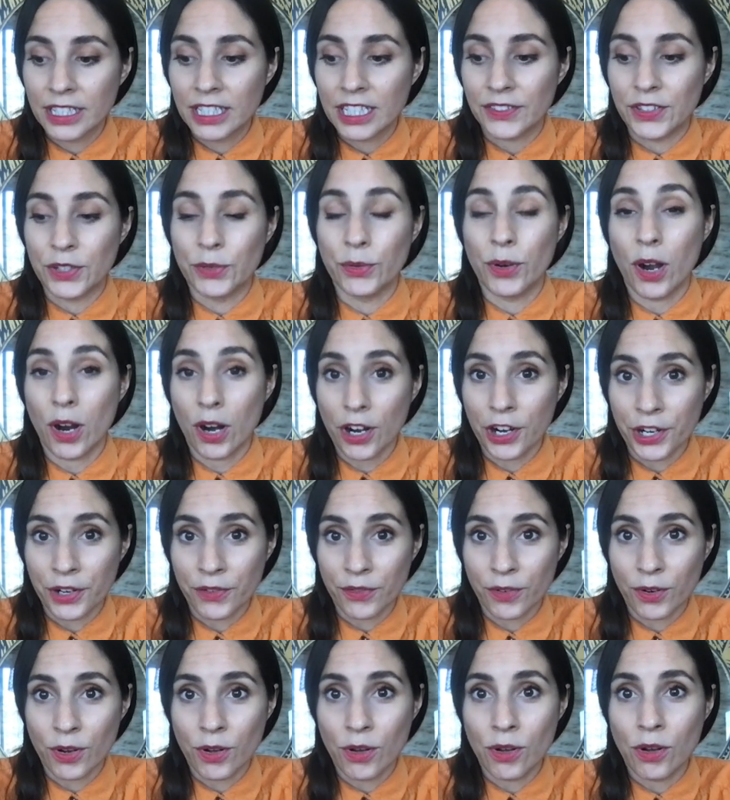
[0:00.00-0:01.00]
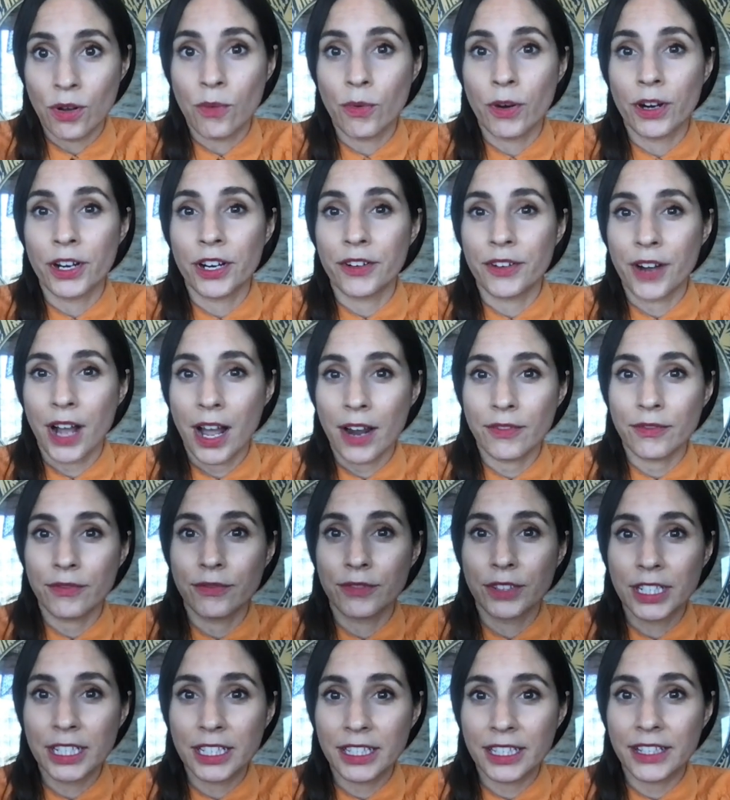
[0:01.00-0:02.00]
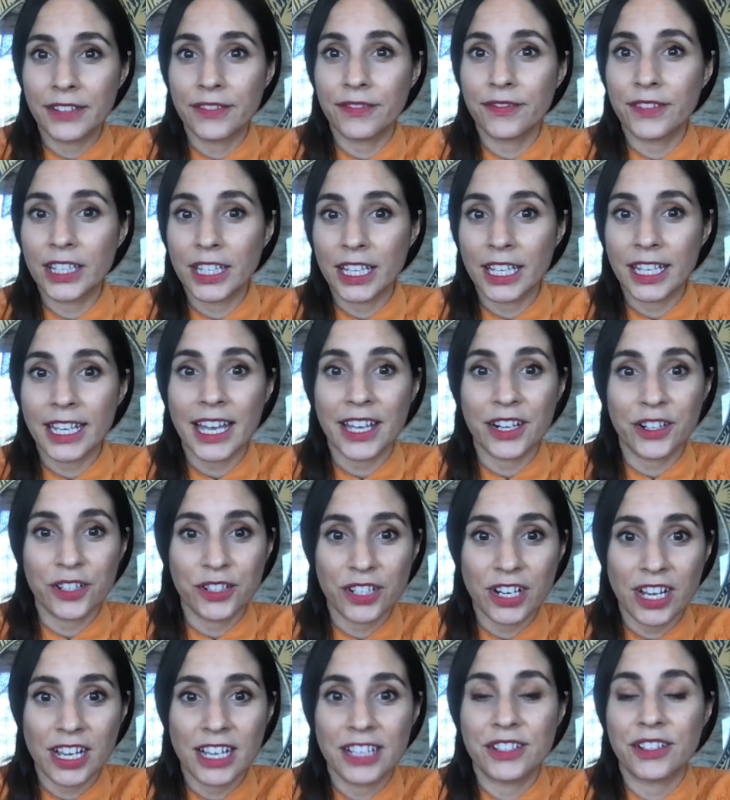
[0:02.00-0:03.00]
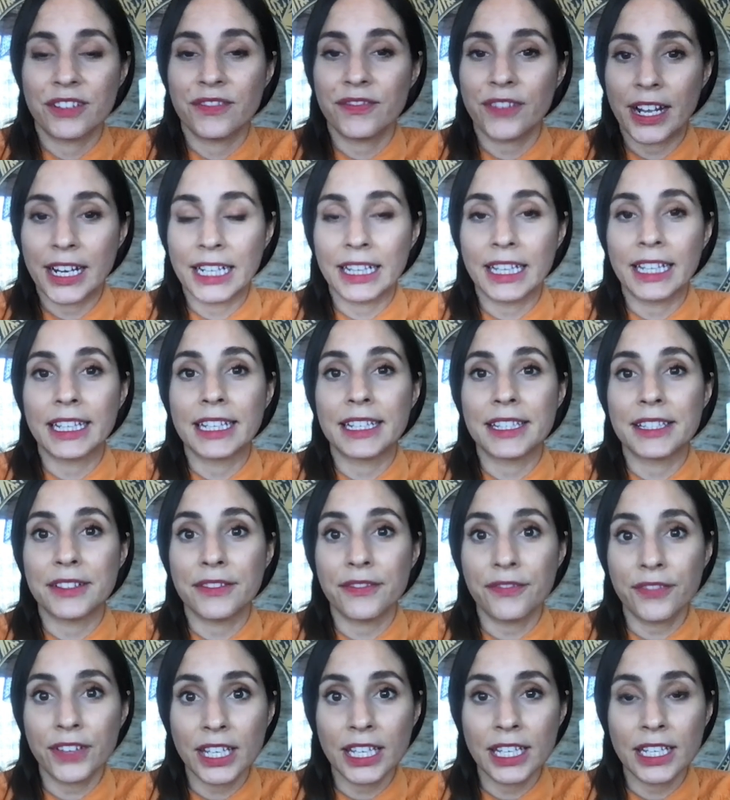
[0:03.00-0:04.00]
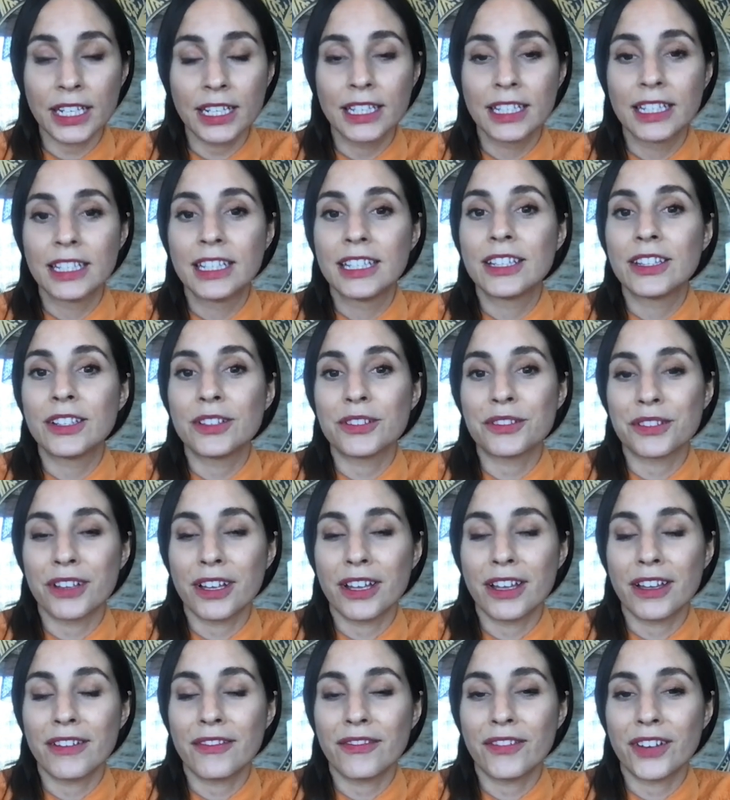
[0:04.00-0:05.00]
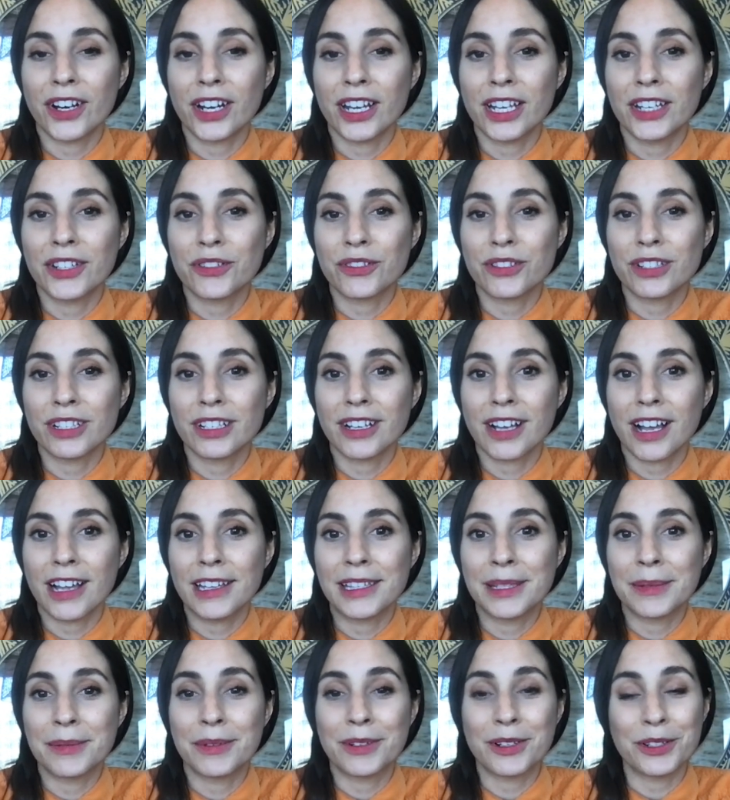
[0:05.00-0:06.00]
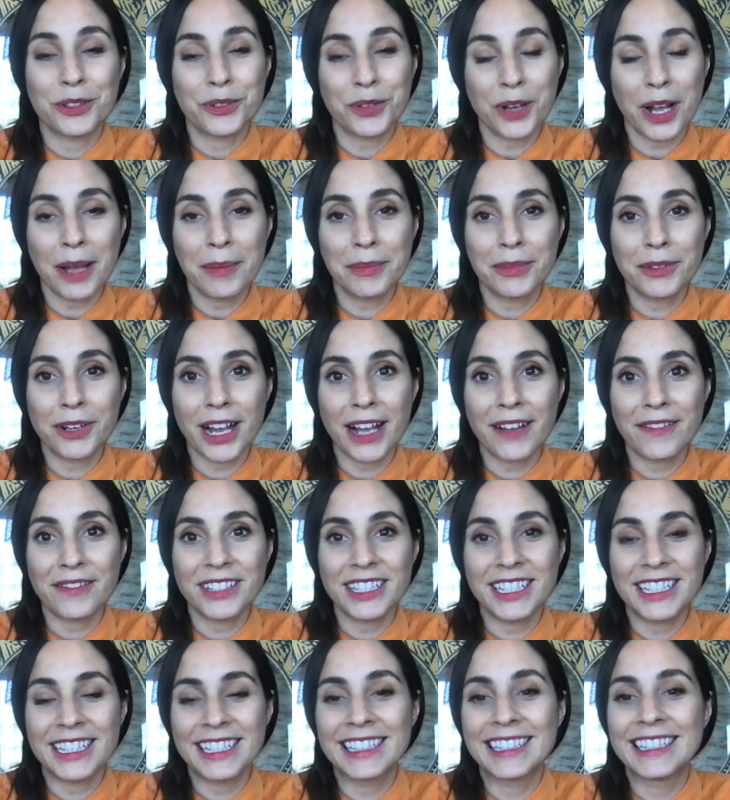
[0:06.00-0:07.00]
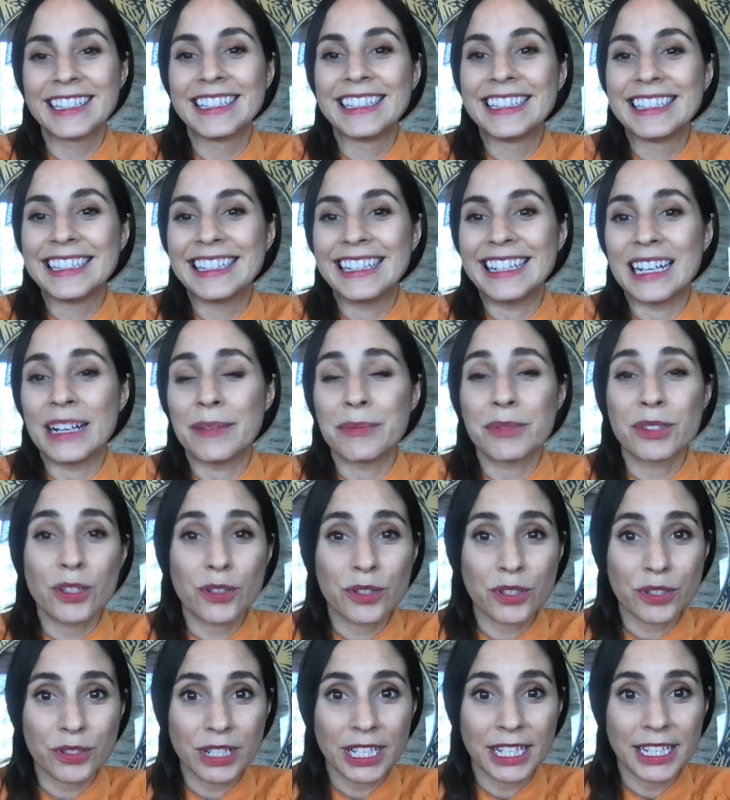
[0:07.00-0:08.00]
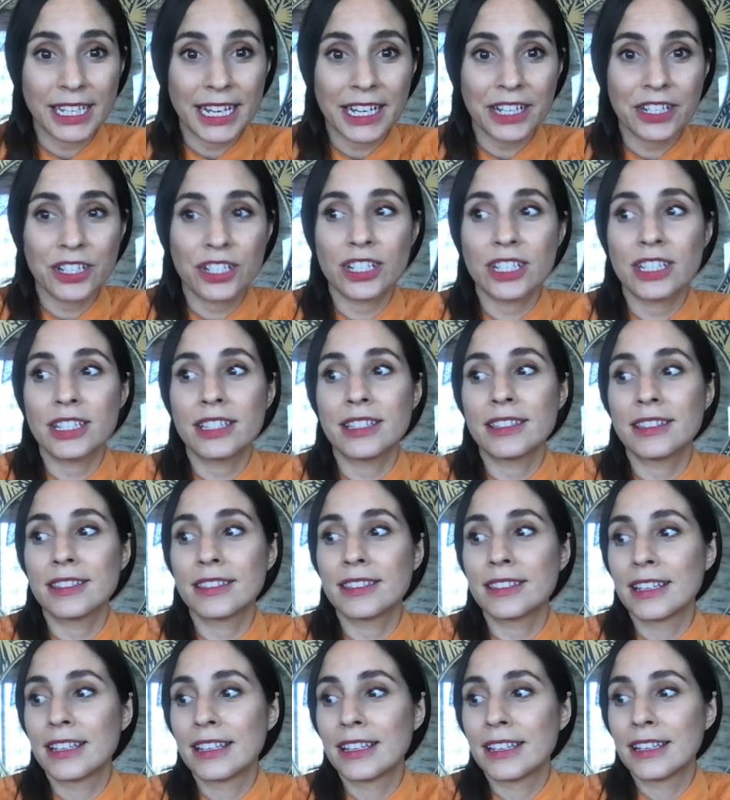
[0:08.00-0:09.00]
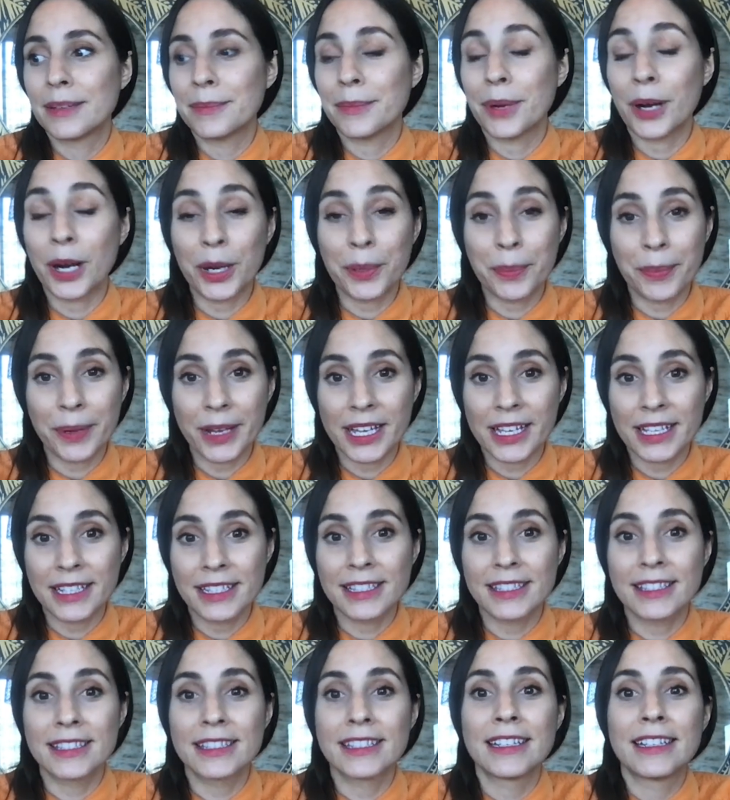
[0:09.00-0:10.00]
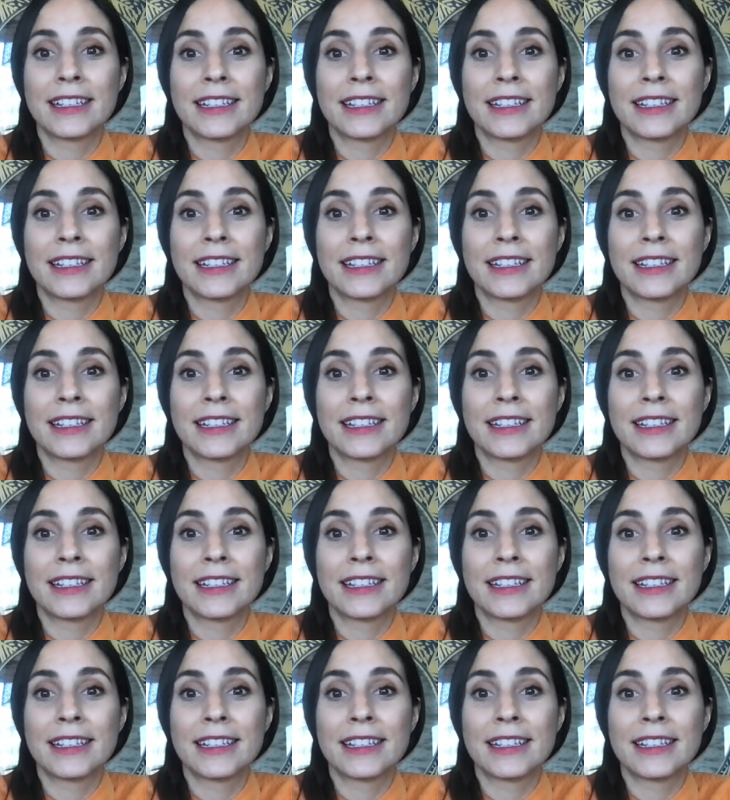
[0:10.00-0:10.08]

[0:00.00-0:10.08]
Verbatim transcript: if you are in a role where you're not really feeling energized or finding like it's a fit. There's a very interesting concept called job crafting, um, social connections, purpose.